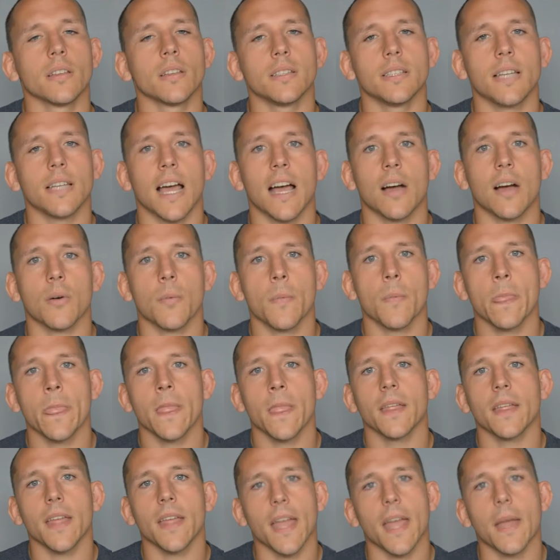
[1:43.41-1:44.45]
Now,
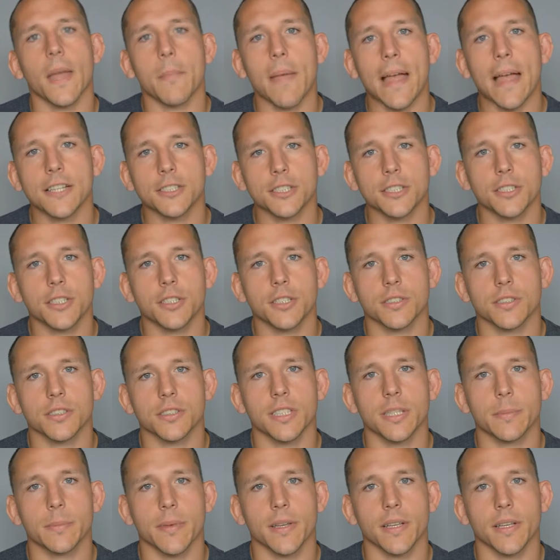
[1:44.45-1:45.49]
imagine you're
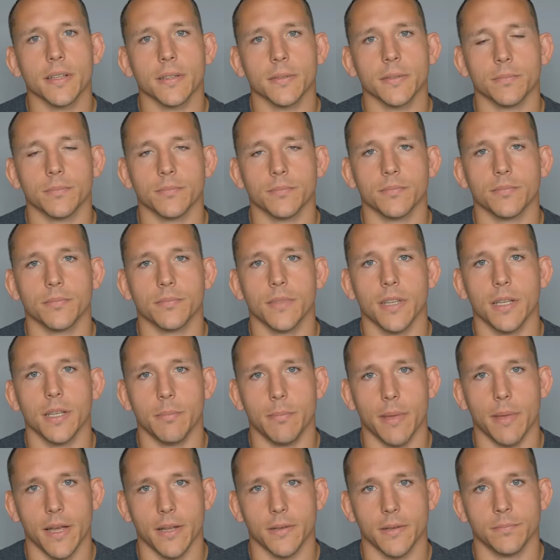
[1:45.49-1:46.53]
sleeping in
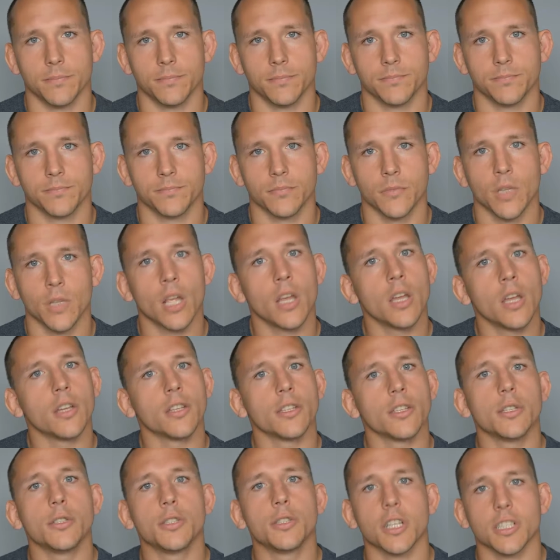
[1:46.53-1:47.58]
bed.
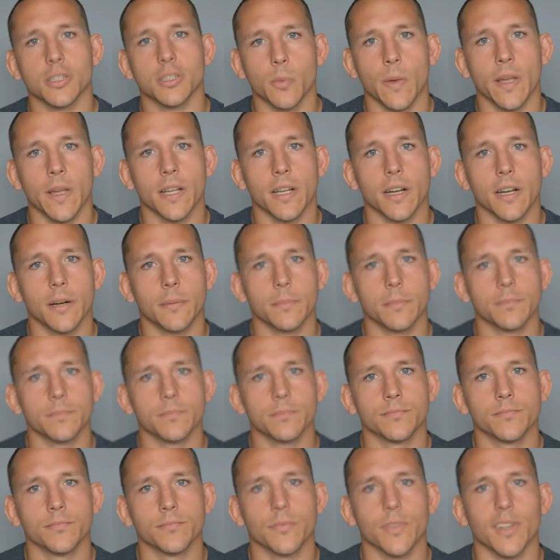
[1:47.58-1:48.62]
You just wake up
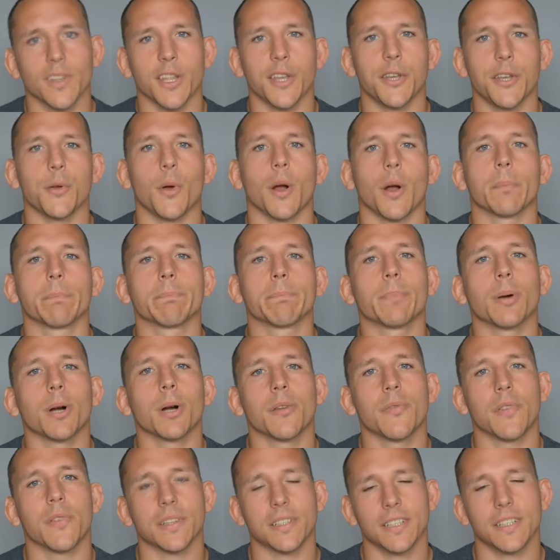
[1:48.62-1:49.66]
and you are
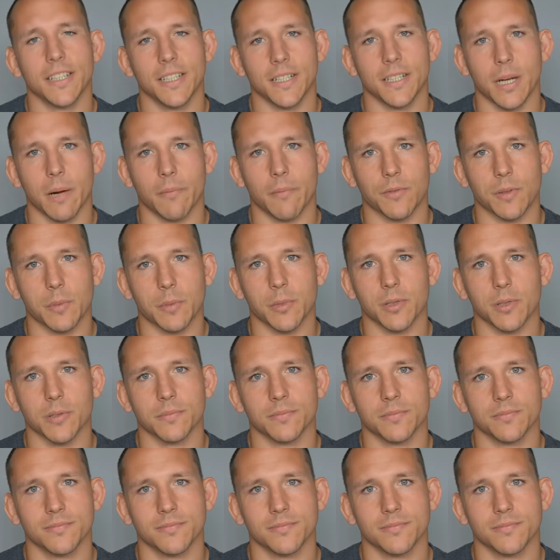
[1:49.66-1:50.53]
perfectly comfortable.